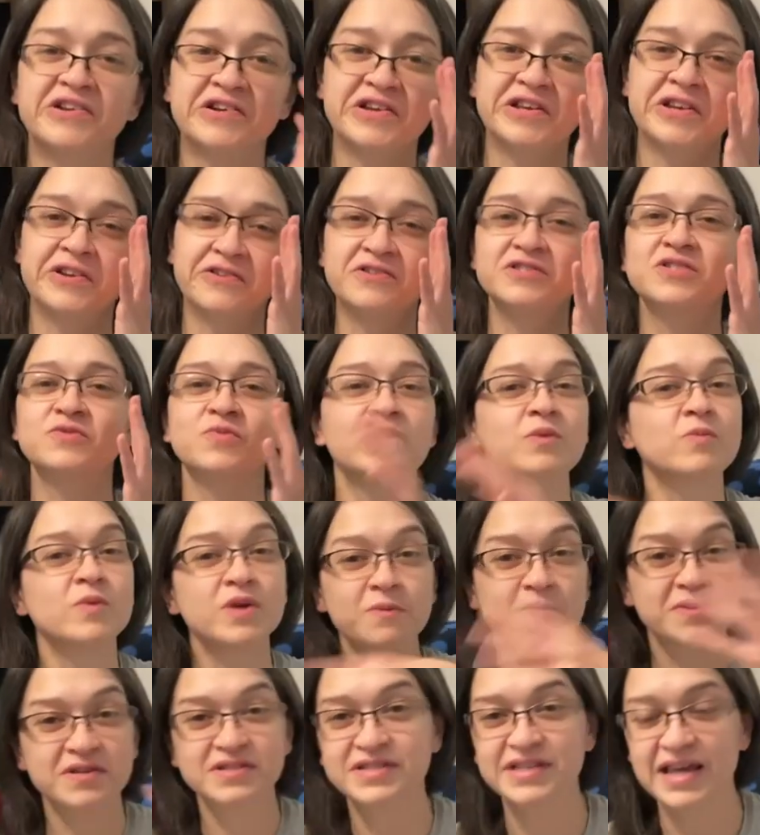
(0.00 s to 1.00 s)
years when we
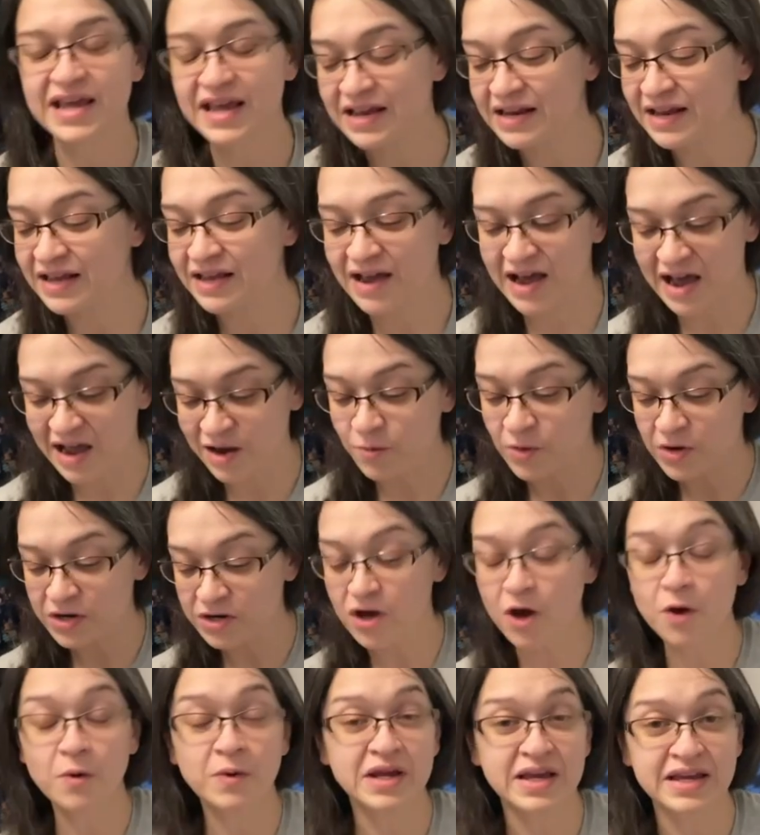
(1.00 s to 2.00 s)
were dating, I would
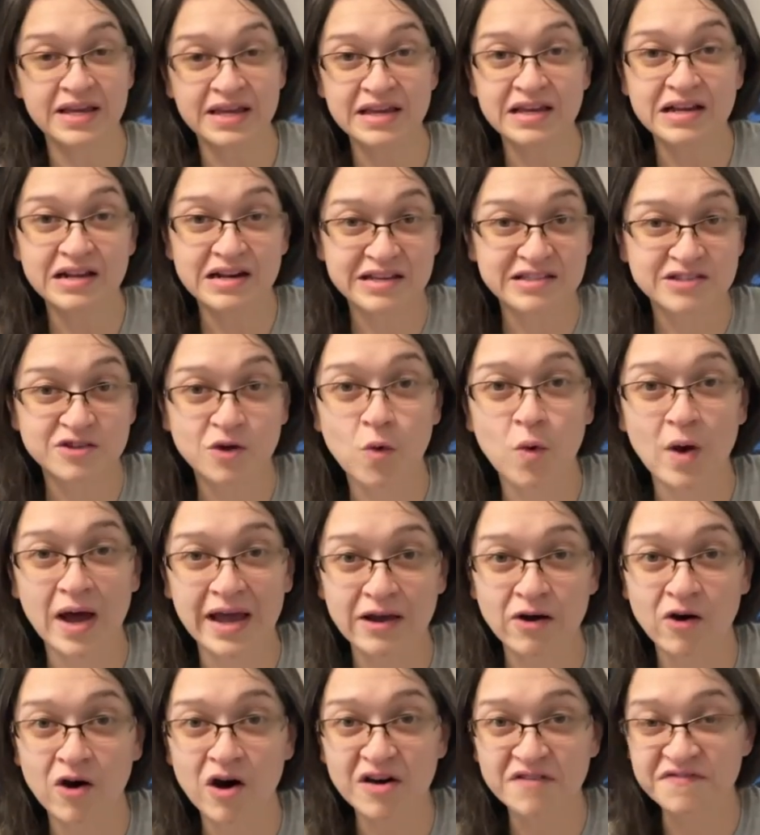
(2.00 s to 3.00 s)
go to England quite
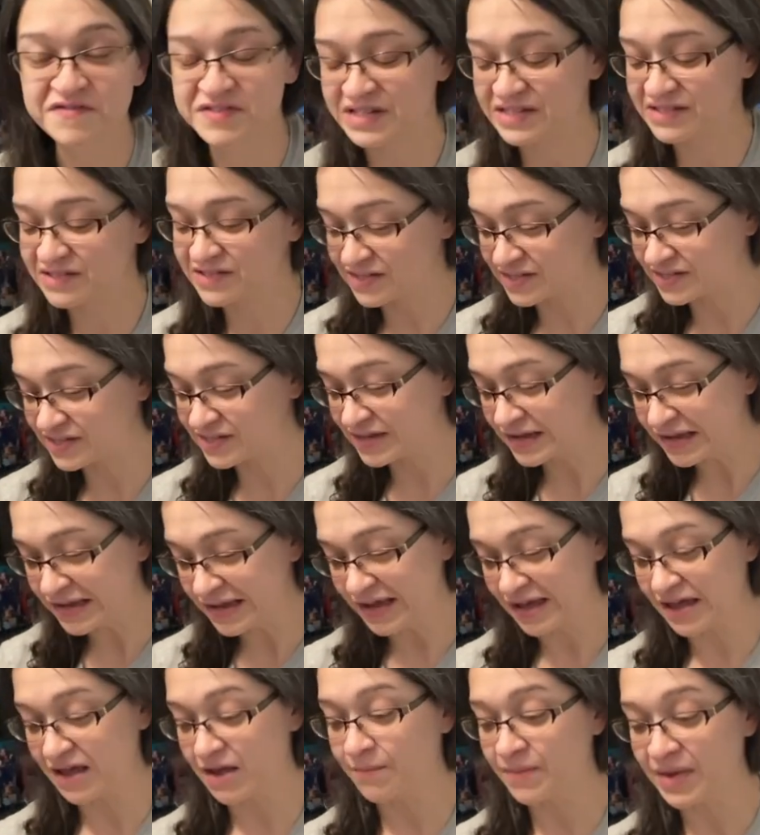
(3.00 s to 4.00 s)
often to see
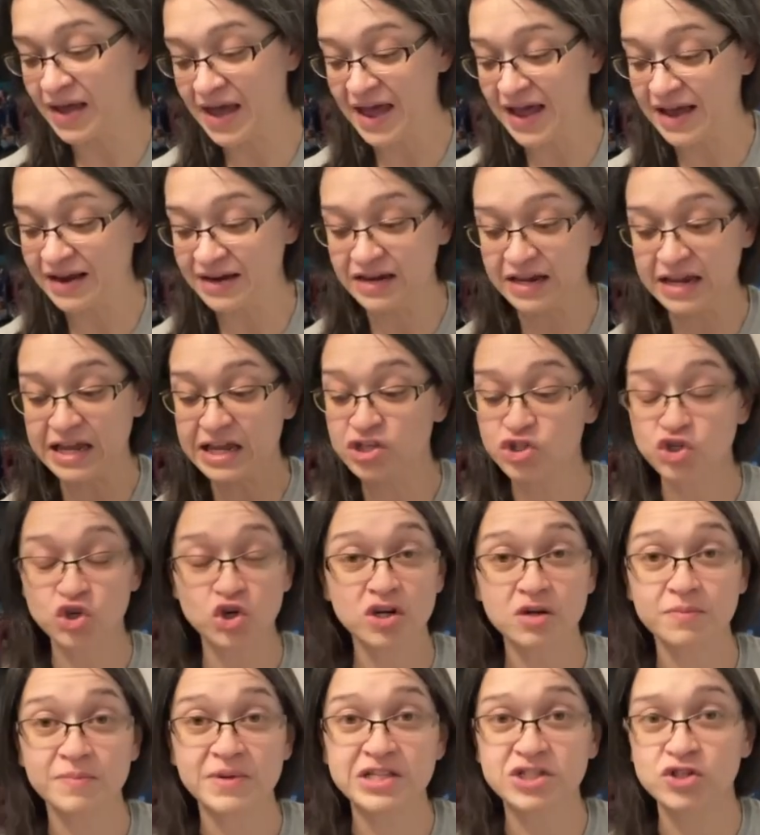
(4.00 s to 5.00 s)
him, and he
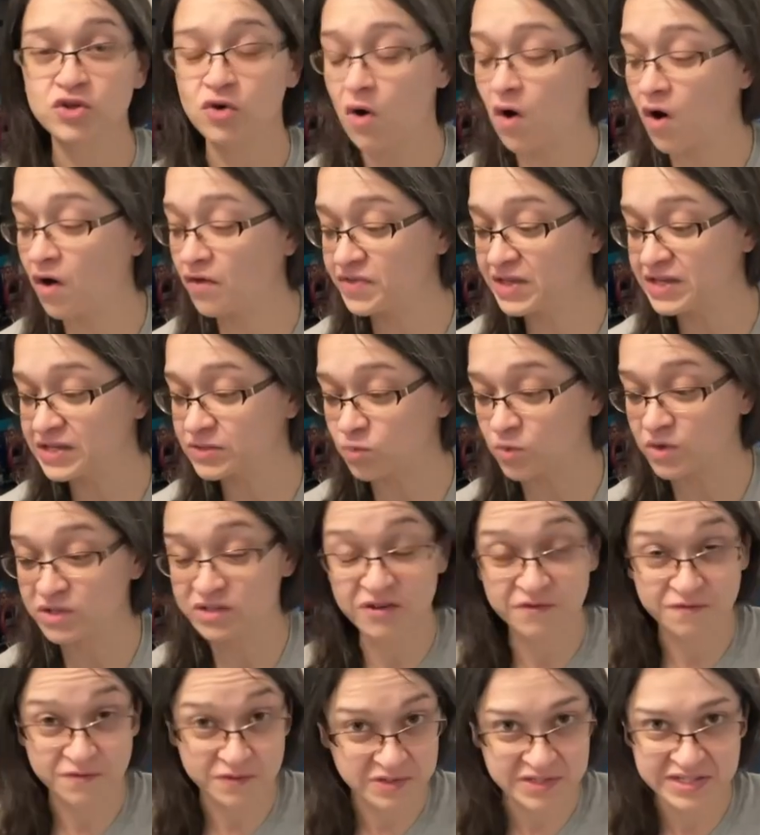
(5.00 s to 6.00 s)
took me to all these
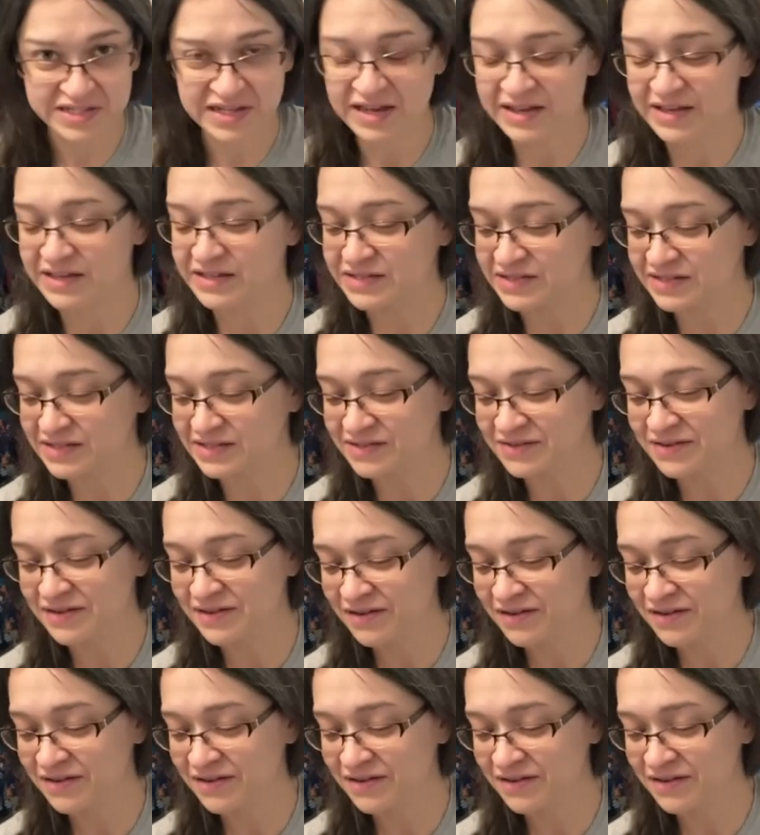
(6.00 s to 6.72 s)
wonderful sights.